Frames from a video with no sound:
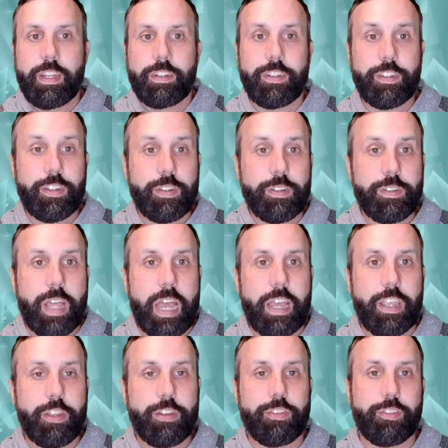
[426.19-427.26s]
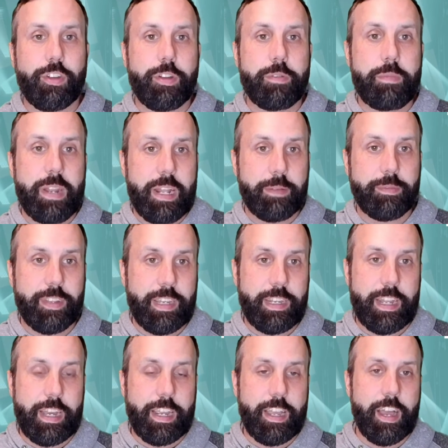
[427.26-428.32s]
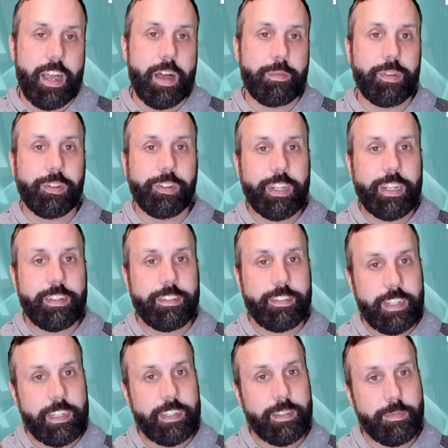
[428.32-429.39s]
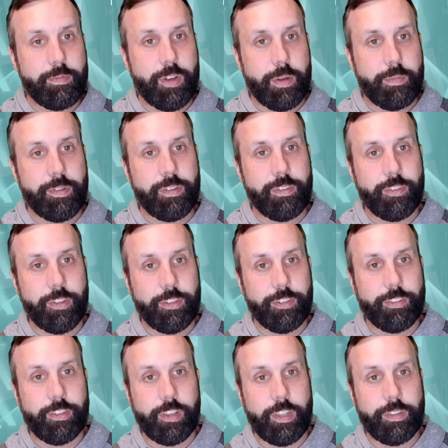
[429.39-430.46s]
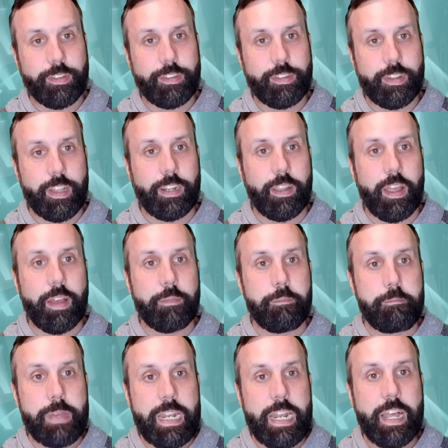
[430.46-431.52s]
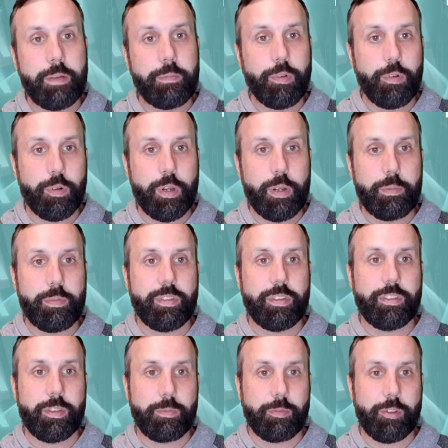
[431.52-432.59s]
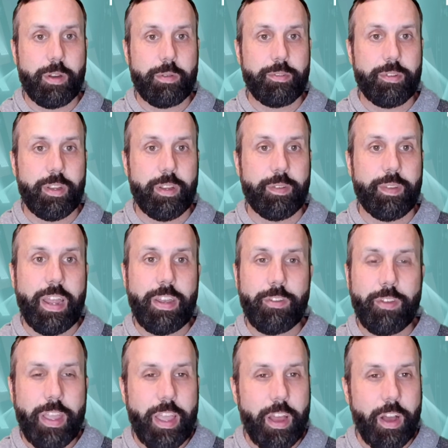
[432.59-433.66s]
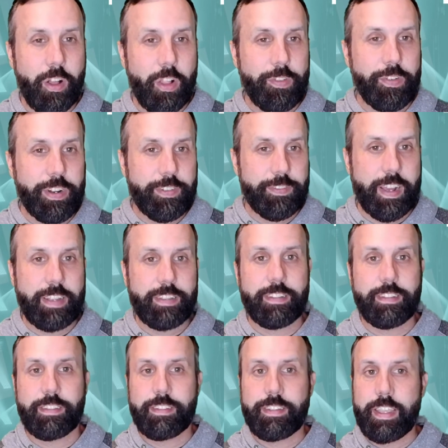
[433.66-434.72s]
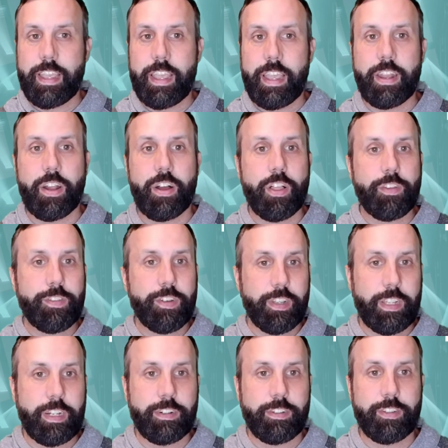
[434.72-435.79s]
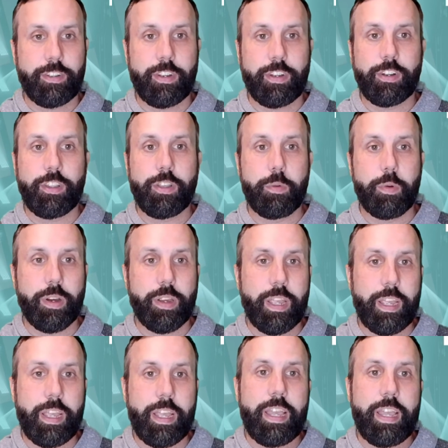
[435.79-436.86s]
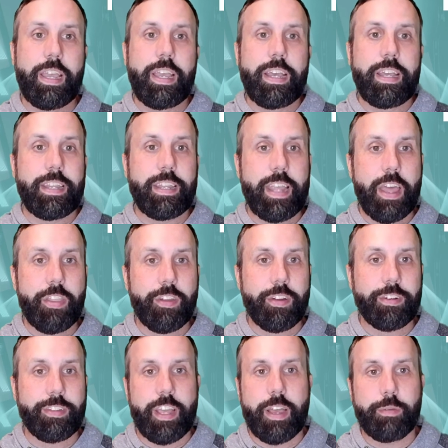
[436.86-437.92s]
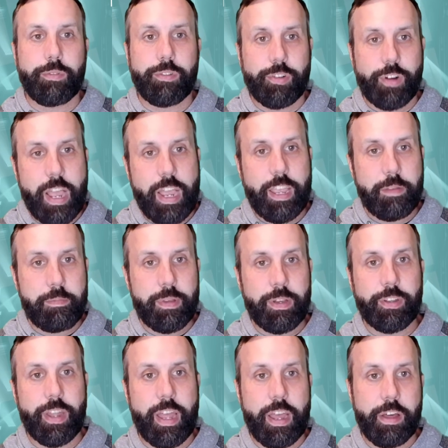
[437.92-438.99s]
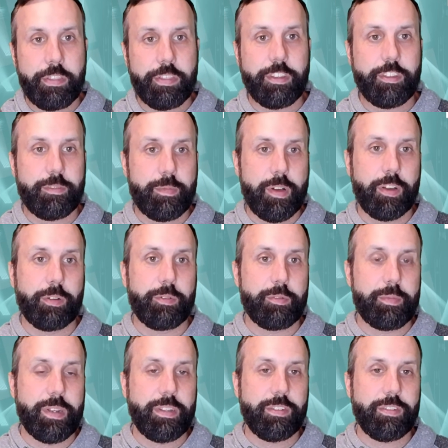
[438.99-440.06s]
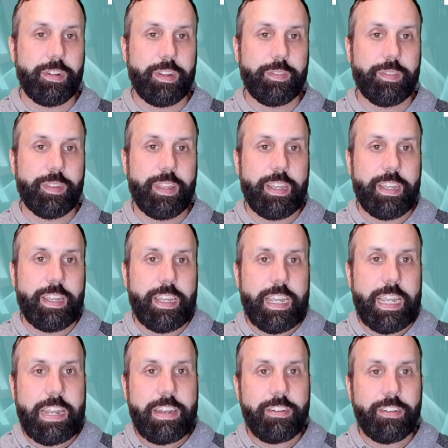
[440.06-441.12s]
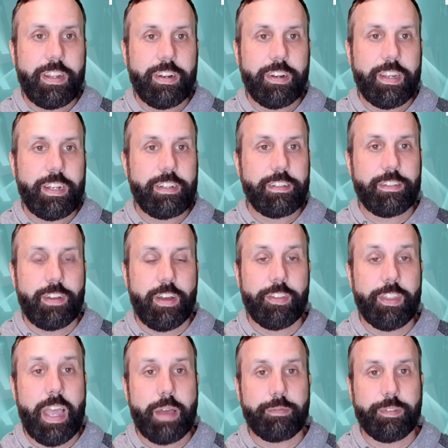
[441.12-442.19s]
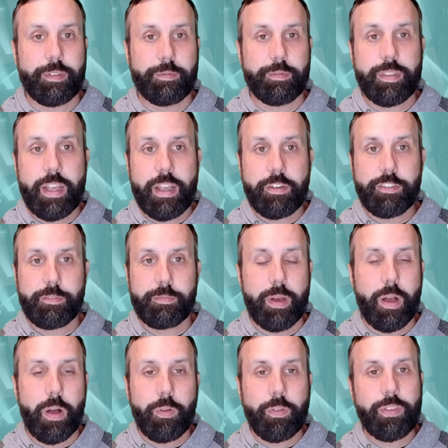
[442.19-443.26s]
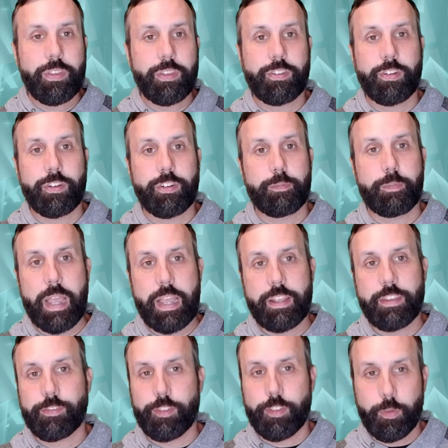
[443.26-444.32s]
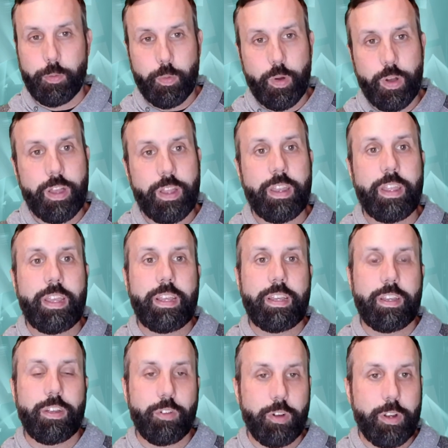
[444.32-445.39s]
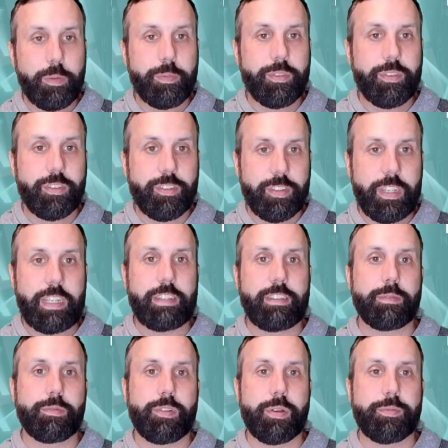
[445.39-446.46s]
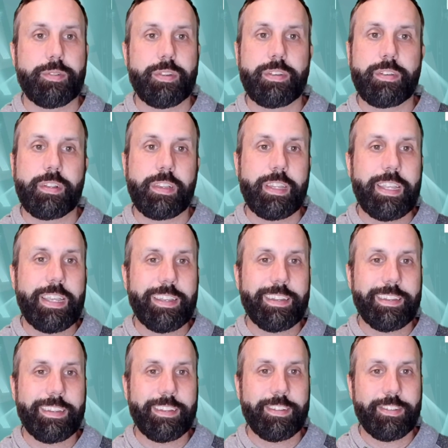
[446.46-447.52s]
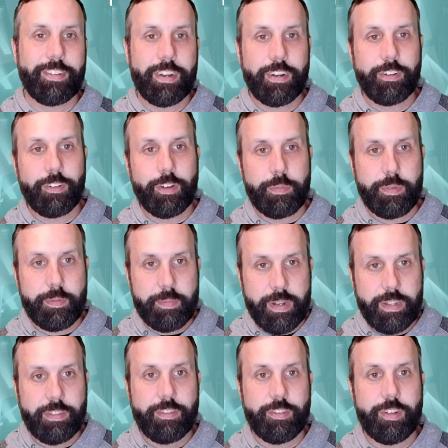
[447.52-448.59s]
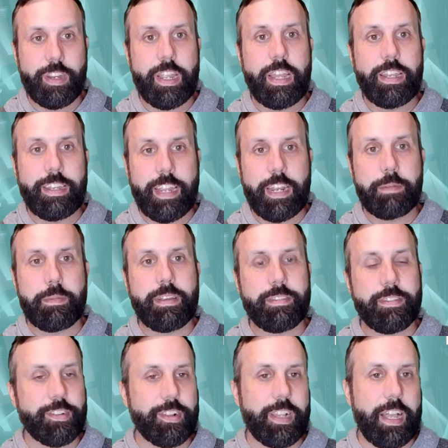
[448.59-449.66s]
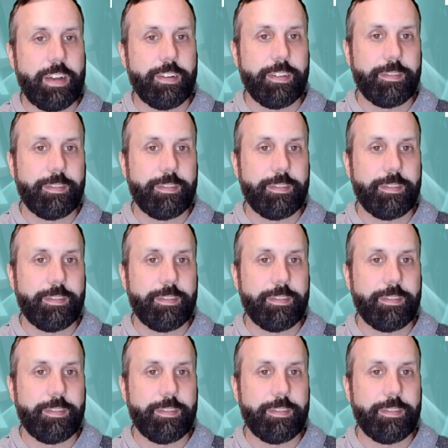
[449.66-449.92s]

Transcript: To do that, you just go to minhubsync.com. You'll need a sync subscription, so you'll select a MinHub Groups subscription, and you can get all of your devices syncing and all of your leaders securely working together to help track and build a healthy small groups ministry. Each leader can install the app for themselves, but only the church pays for the one Groups sync subscription to link to the shared groups ministry database in the cloud.